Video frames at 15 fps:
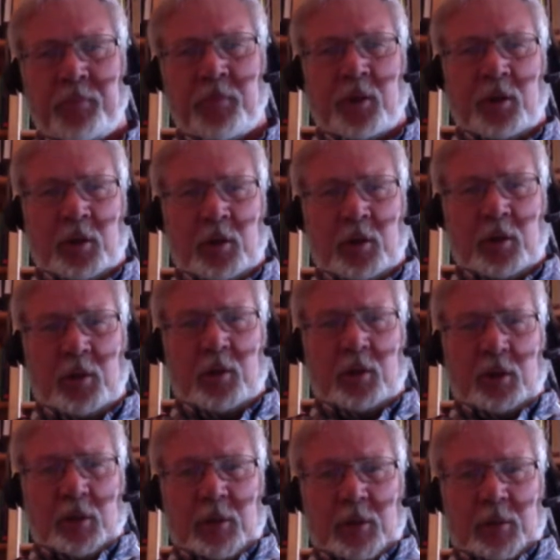I mean, uh,
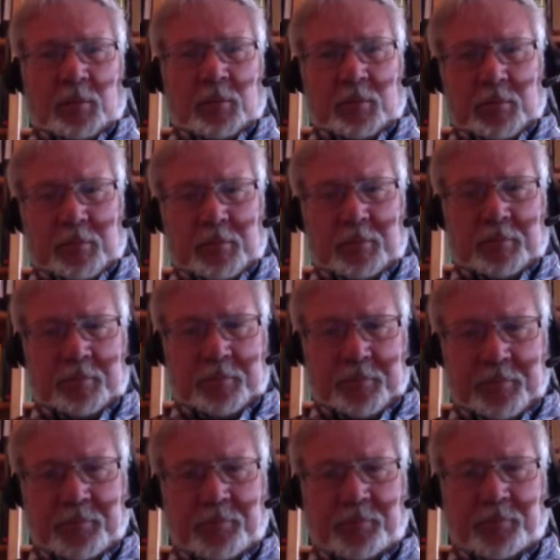eyes wide
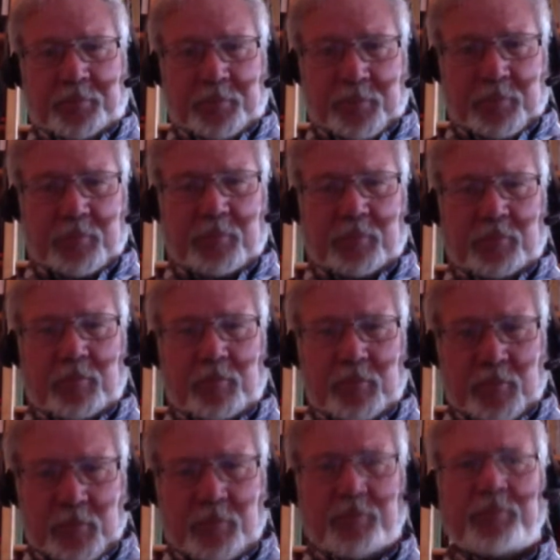shut is the
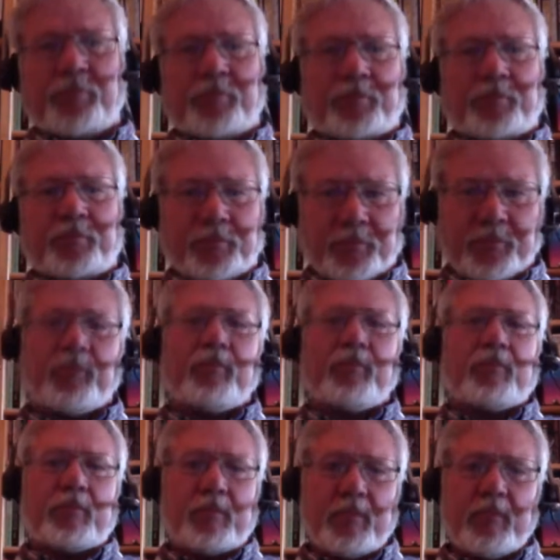thing that I always
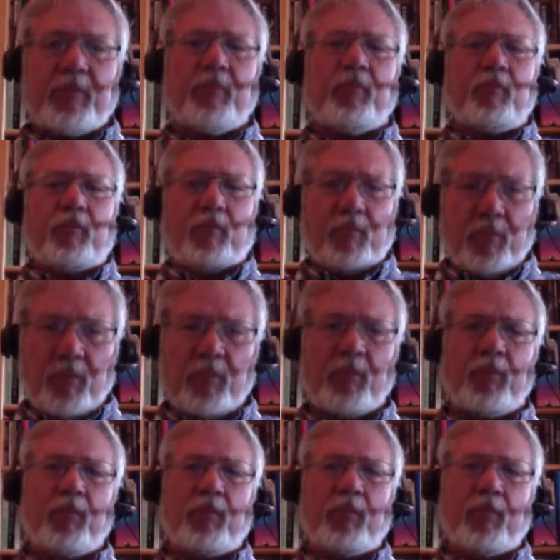think of when I think of the
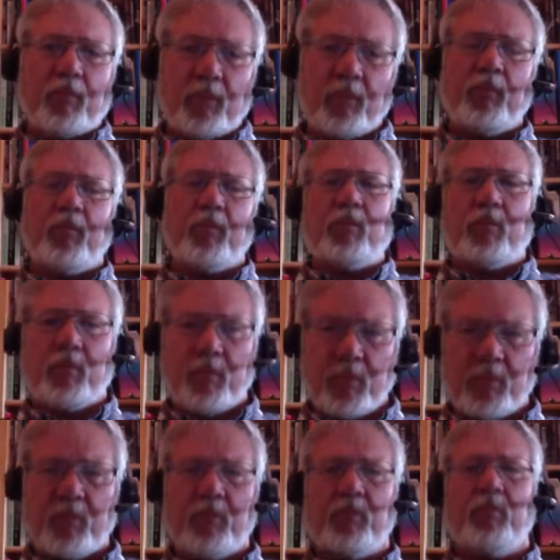elite parties,
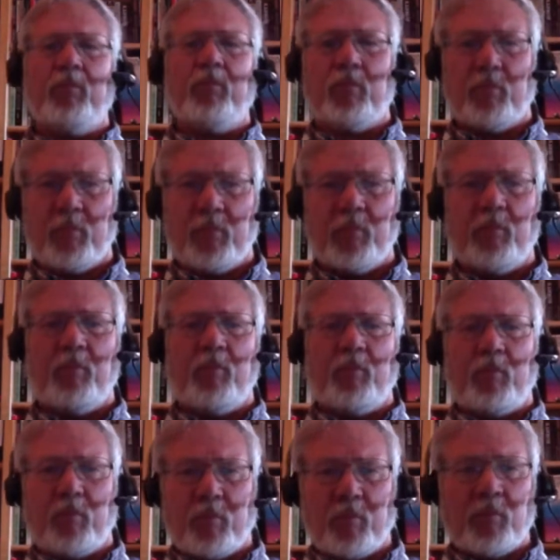because
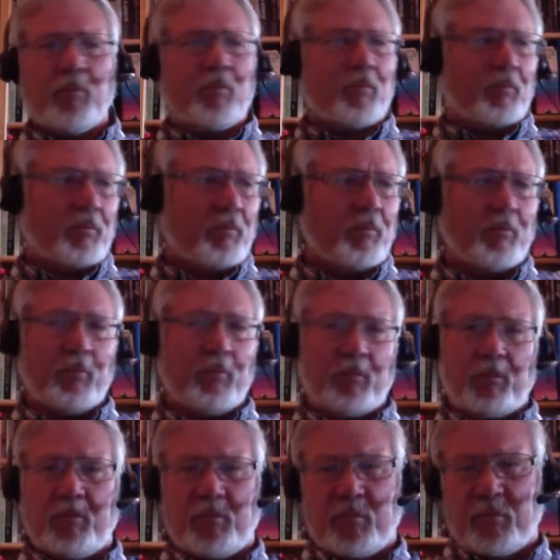you know they're
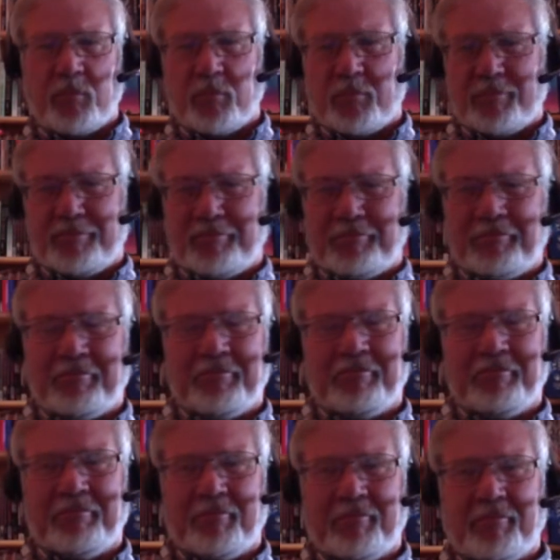they're they're
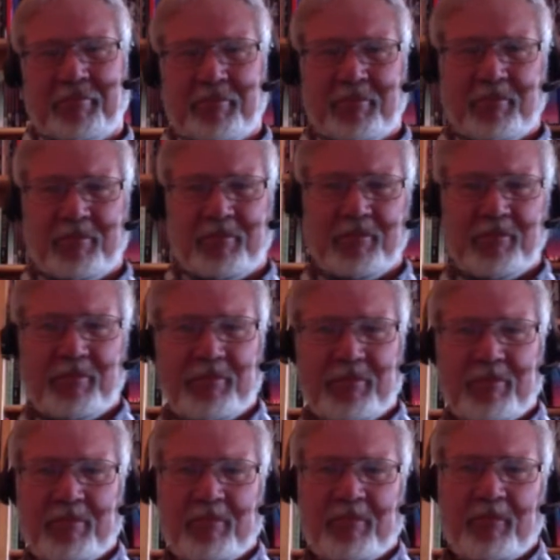uh, ritual
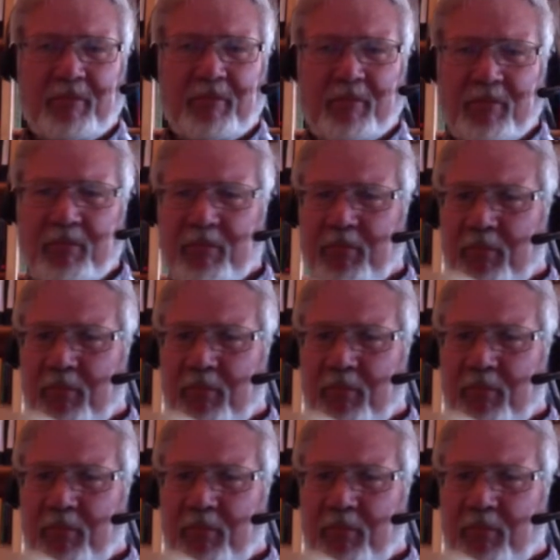sessions too. You